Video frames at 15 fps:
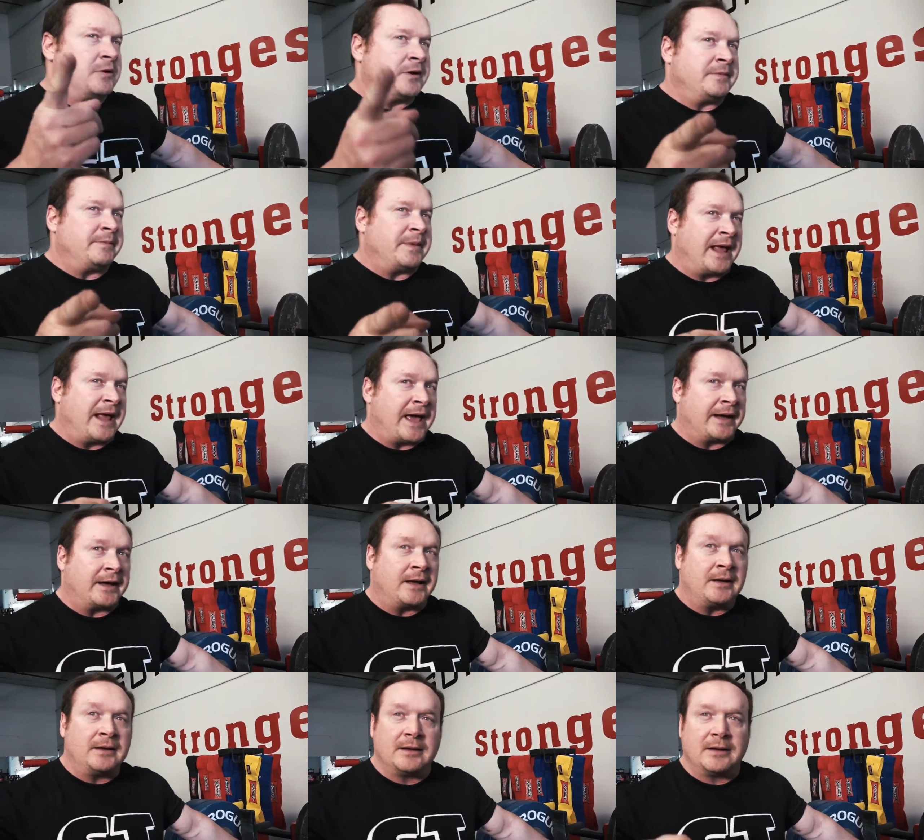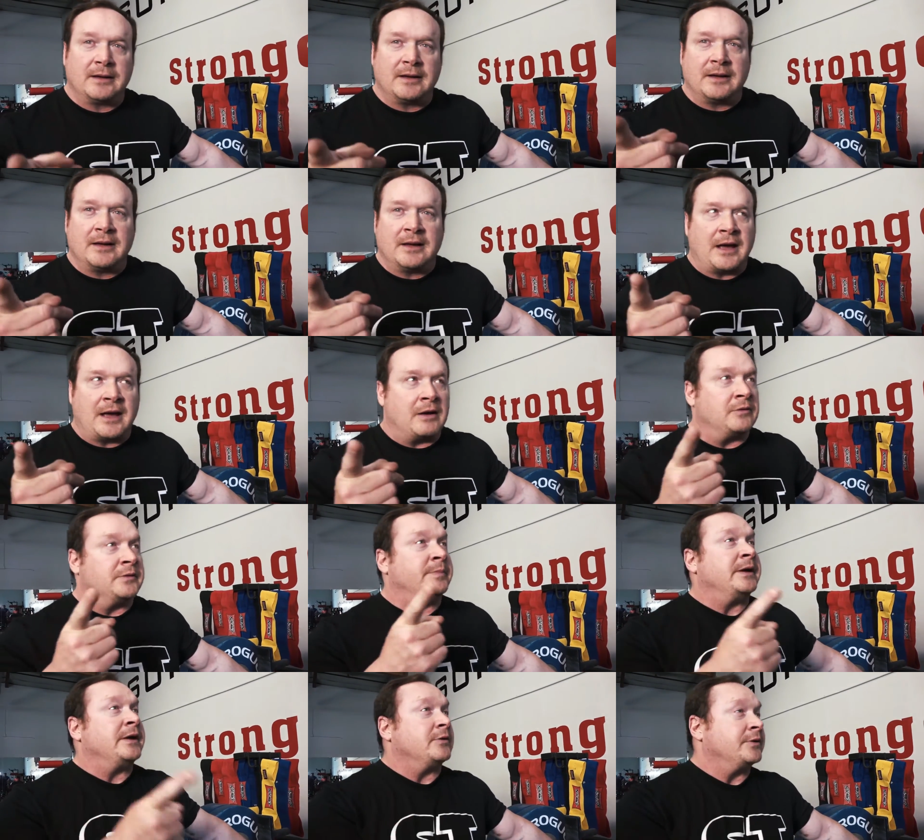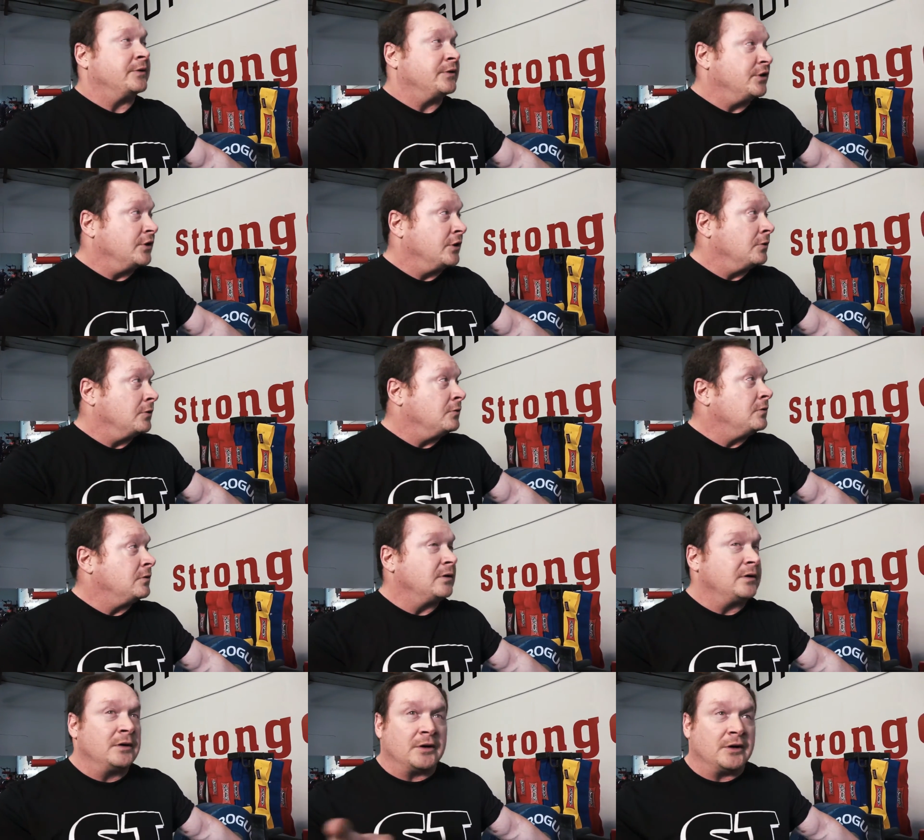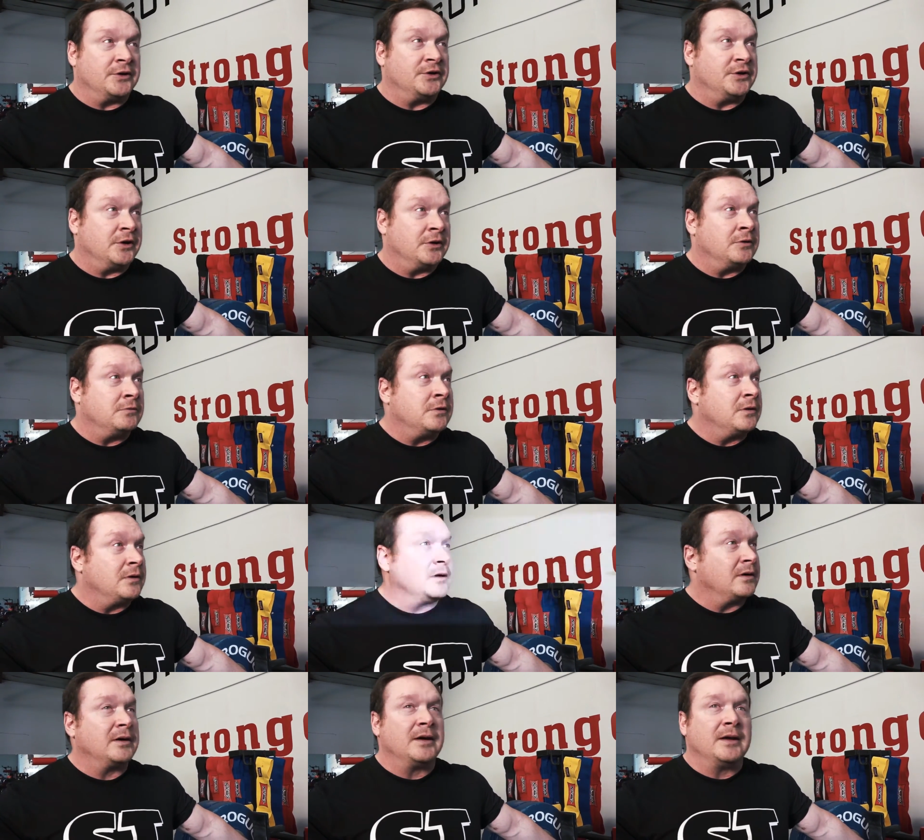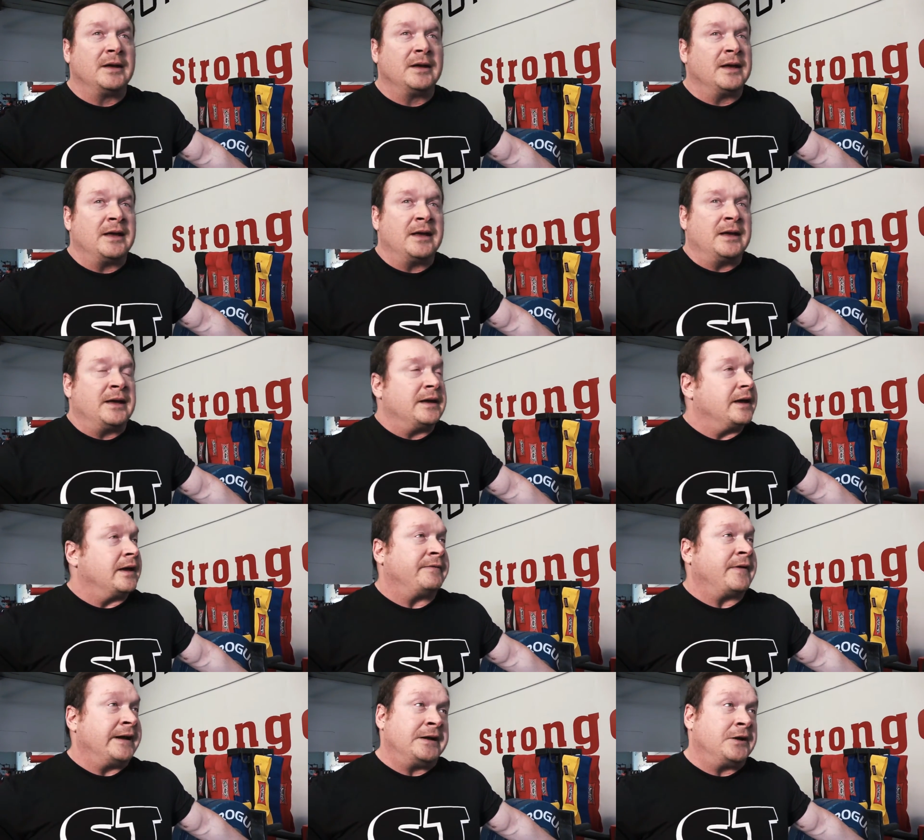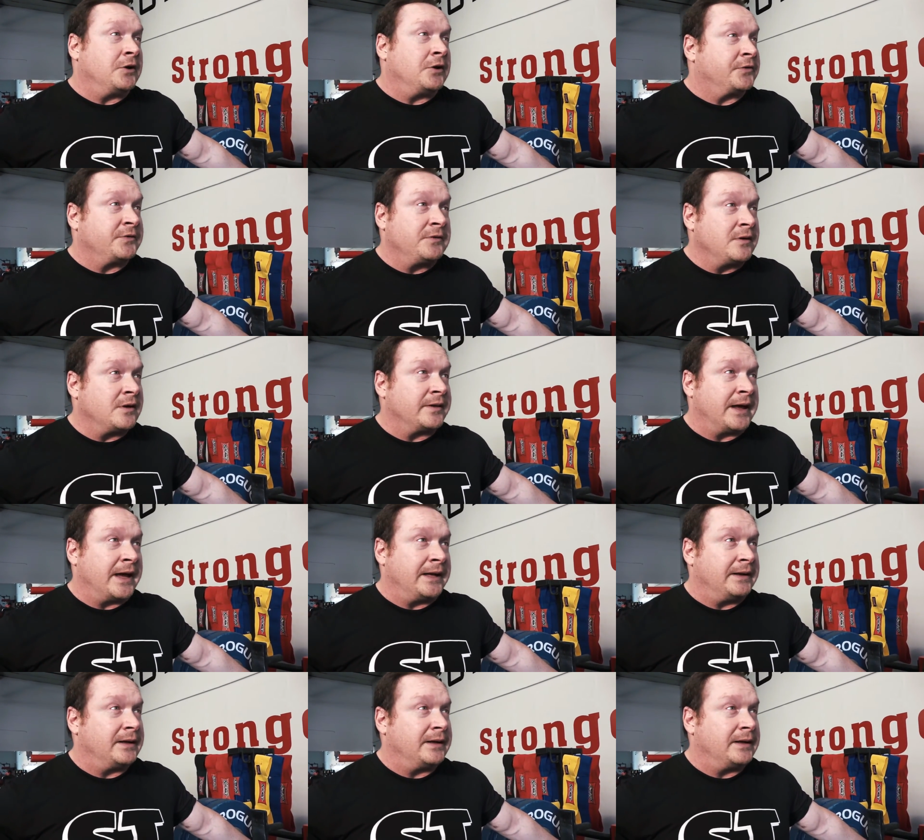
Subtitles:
wouldn't have met Hega. I wouldn't be here with you or you if I didn't go through all that.